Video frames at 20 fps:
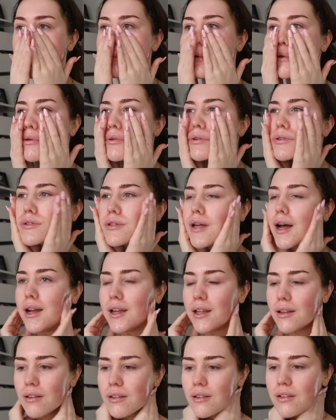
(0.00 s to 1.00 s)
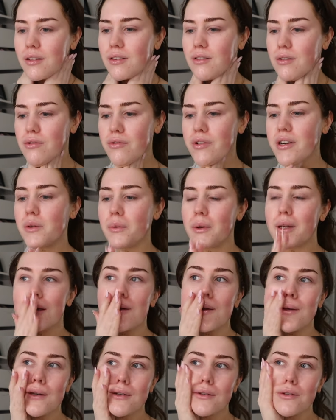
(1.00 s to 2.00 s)
Maybe it was like 3
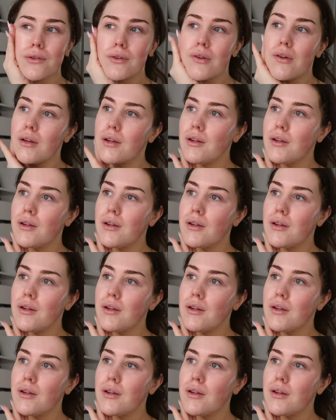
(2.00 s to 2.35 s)
weeks.